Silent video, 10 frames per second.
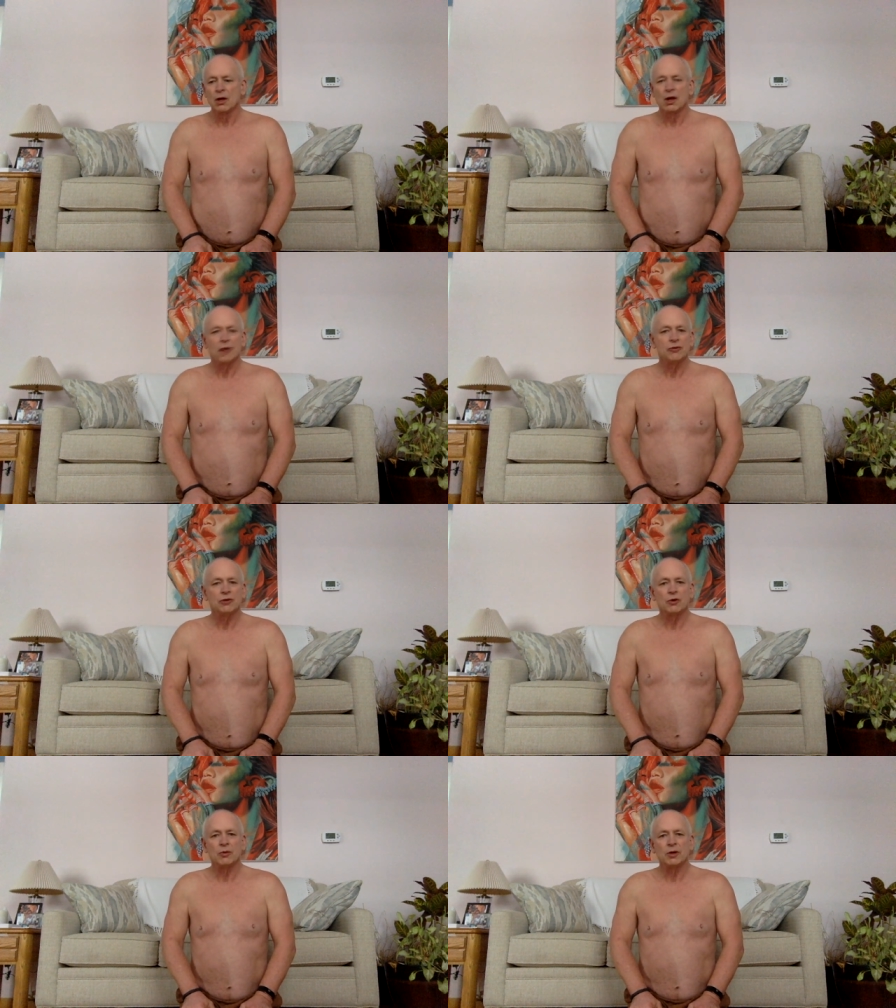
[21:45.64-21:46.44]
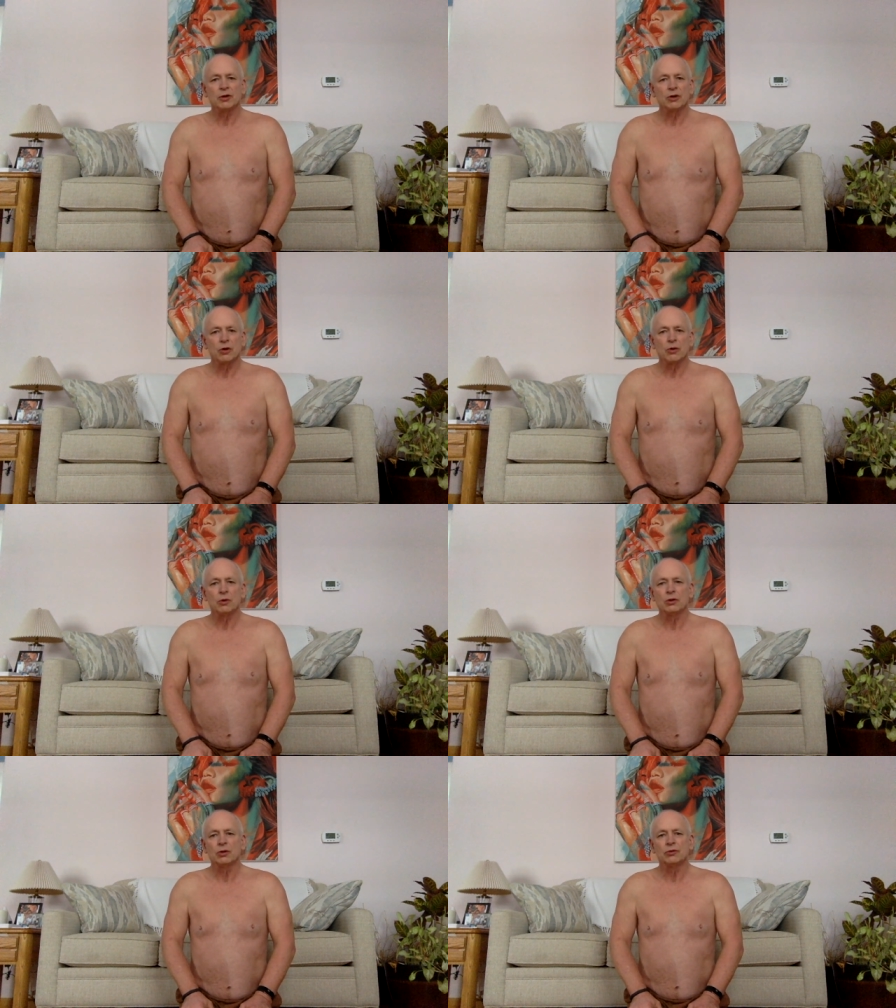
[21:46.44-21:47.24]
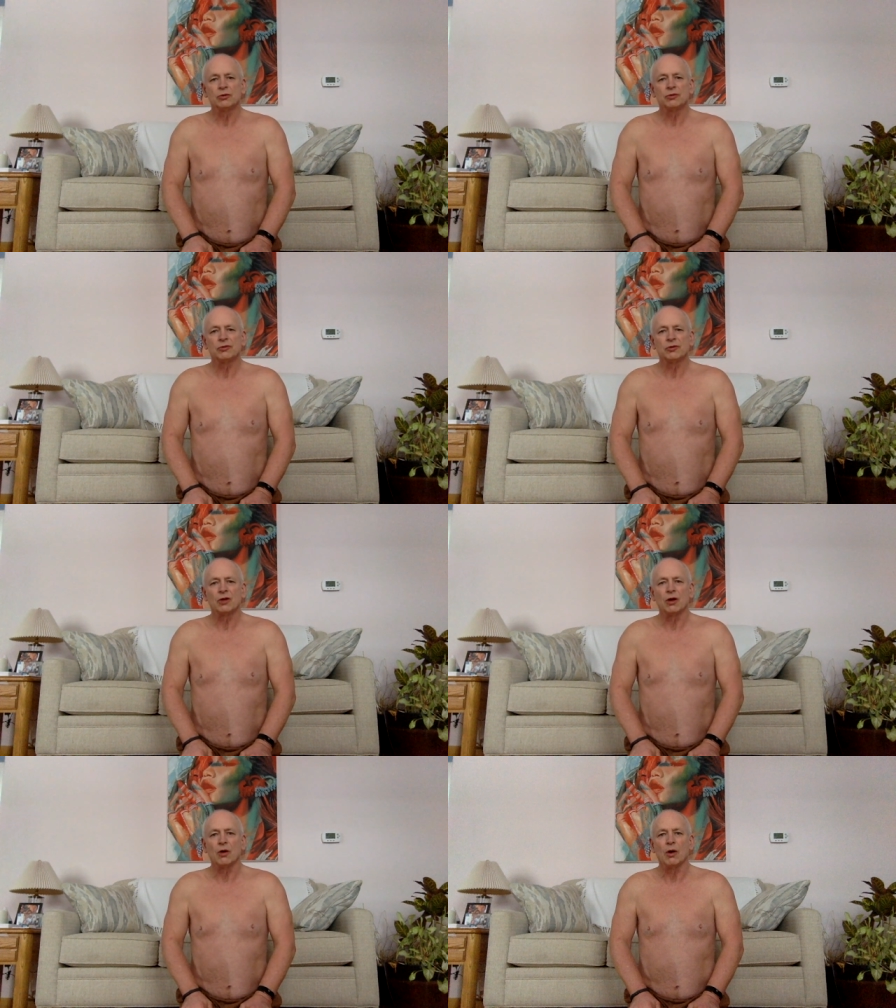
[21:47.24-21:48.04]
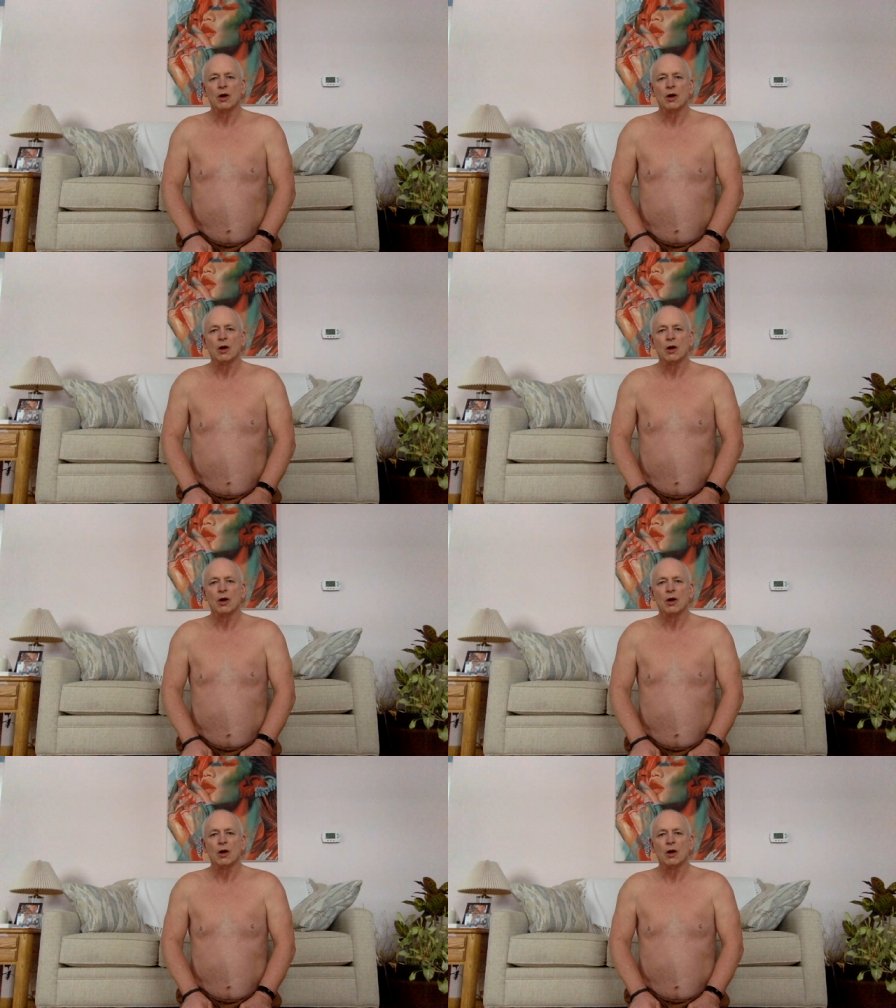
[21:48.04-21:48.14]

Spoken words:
and you don't want to go too slow.